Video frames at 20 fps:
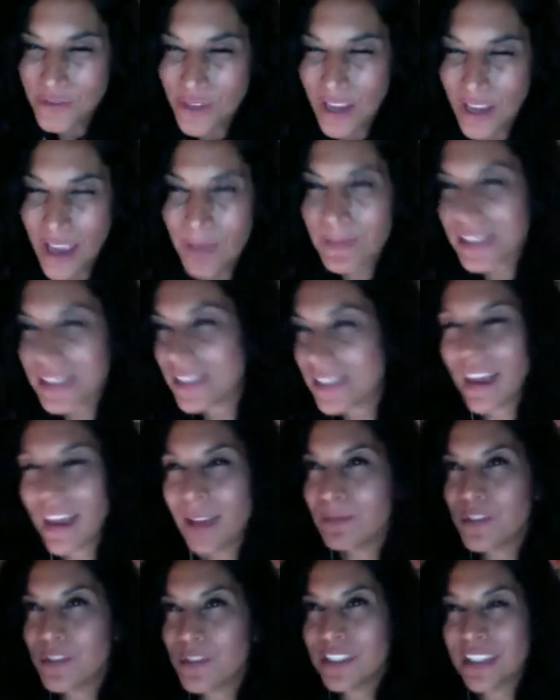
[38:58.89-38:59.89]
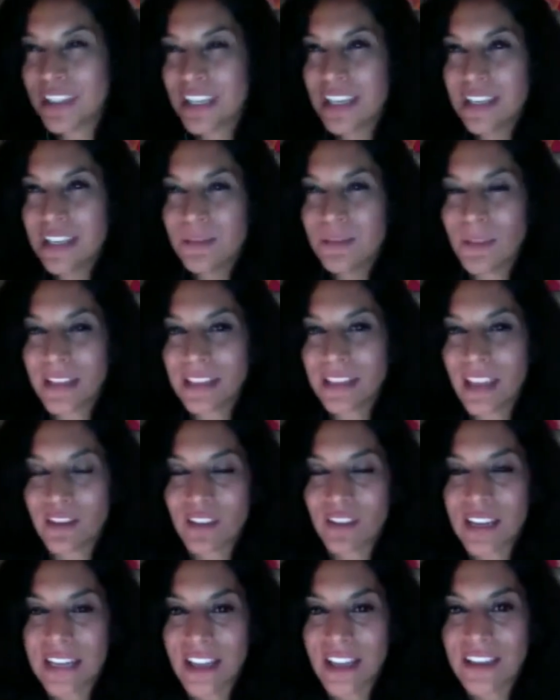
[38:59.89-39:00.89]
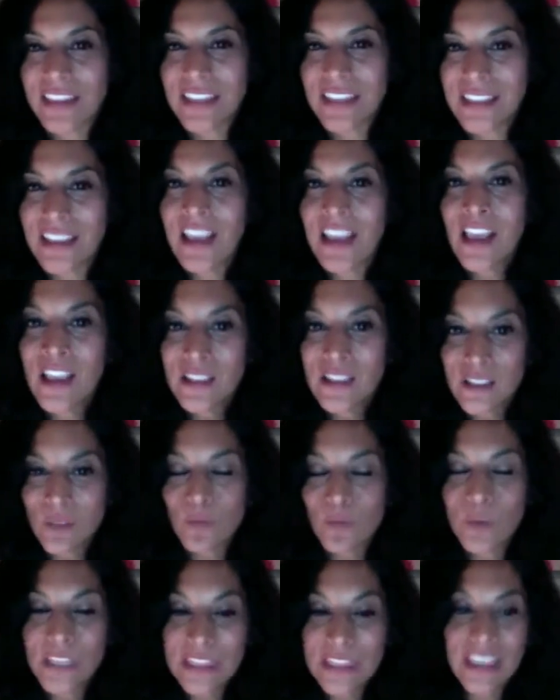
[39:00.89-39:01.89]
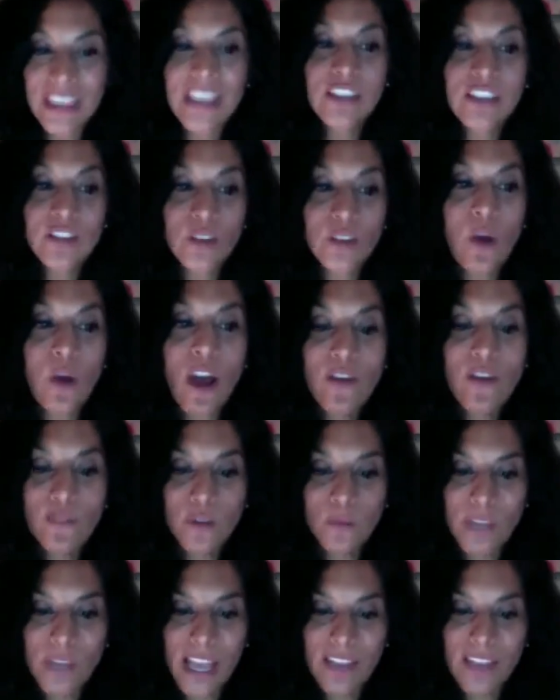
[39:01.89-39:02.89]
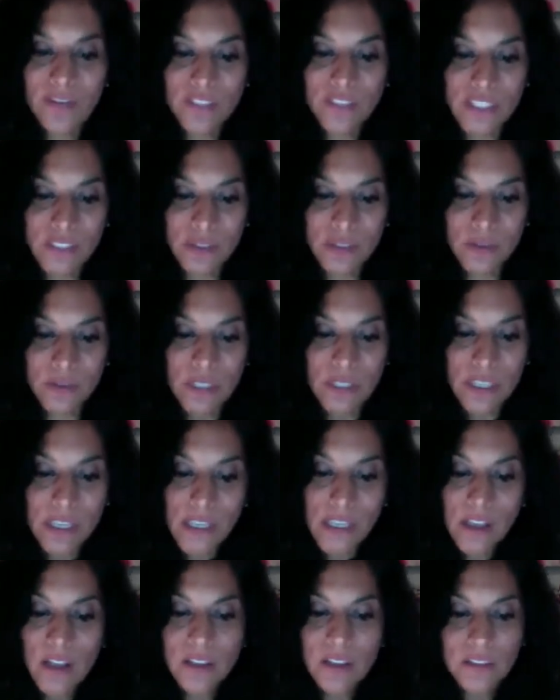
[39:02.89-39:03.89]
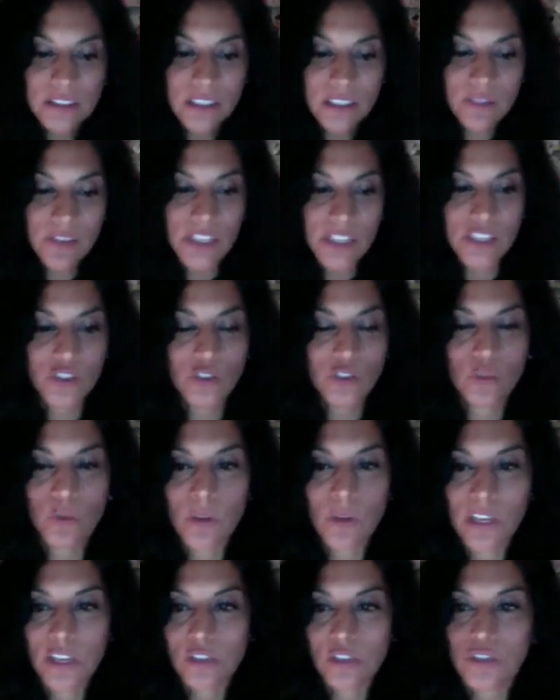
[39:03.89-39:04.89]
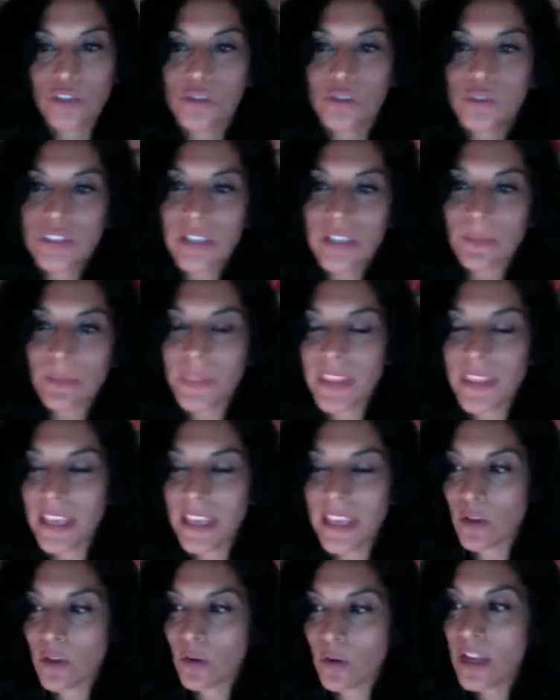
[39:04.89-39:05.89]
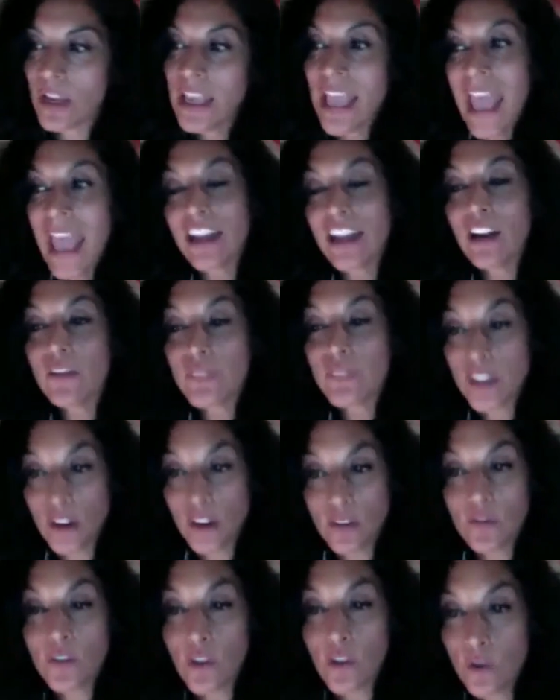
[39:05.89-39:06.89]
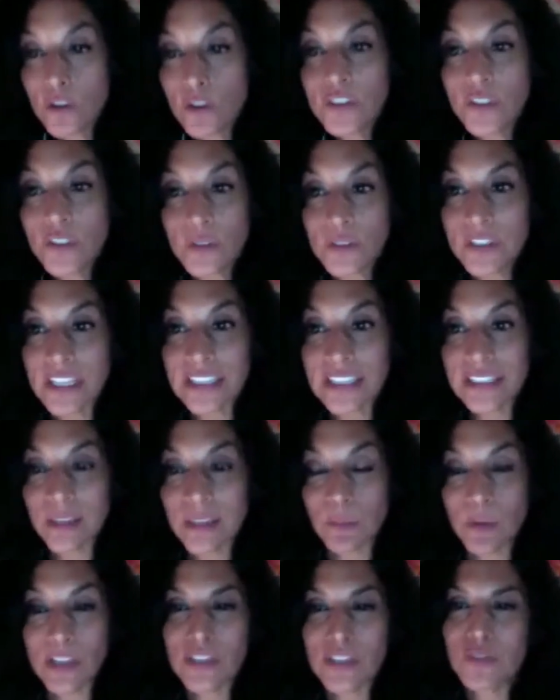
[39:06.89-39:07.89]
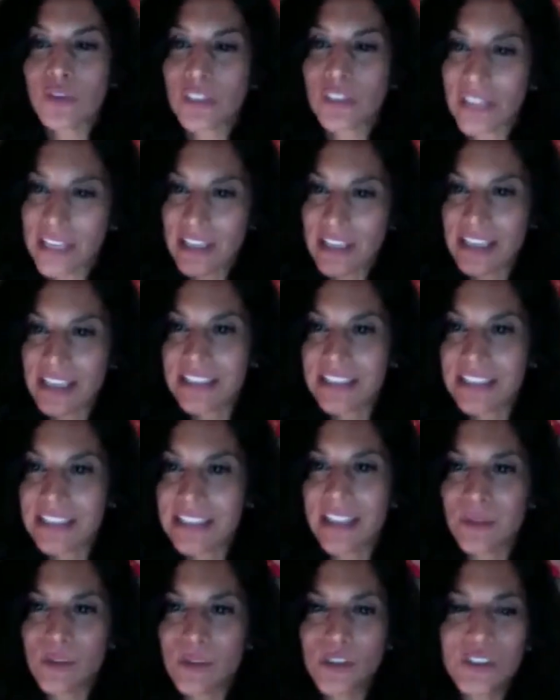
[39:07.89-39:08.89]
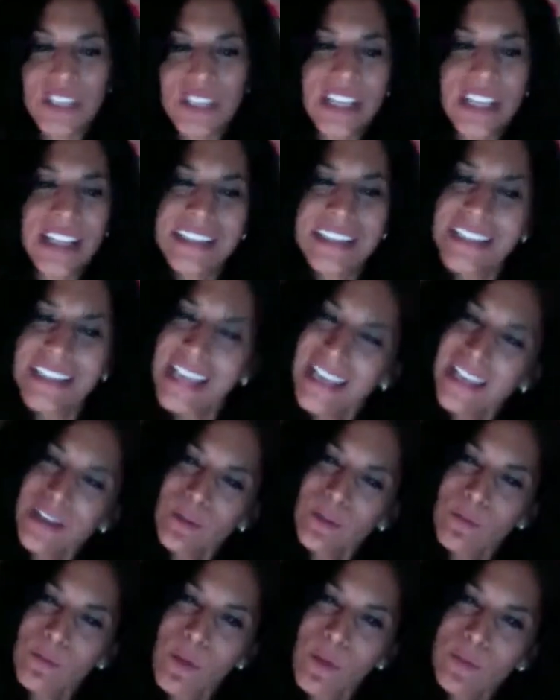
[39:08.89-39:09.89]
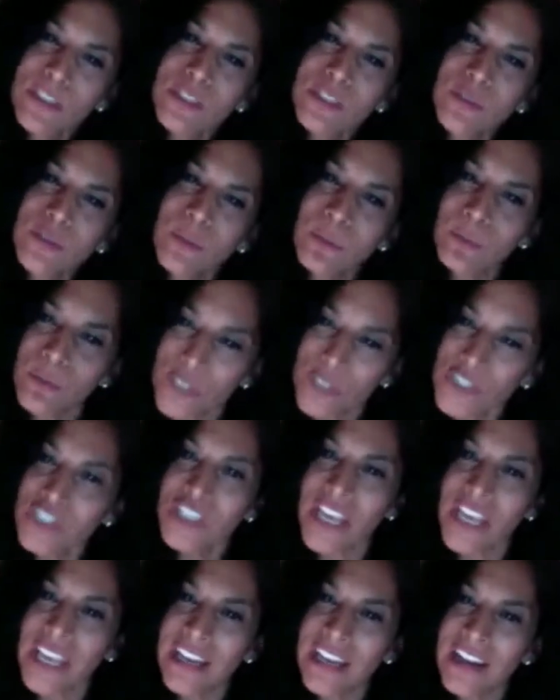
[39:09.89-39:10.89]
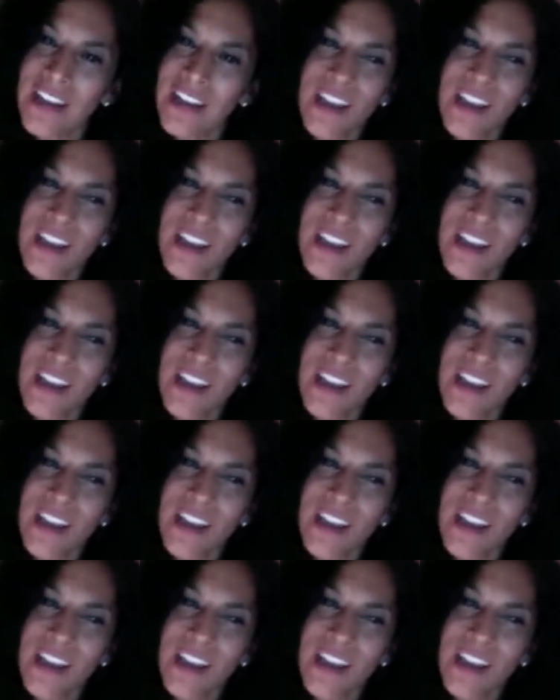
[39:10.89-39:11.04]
I'm just thinking about that right now. I think we think so often we have to cultivate joy or do something, and there are of course those things that bring us joy, like exactly what you're saying, like taking a moment to appreciate.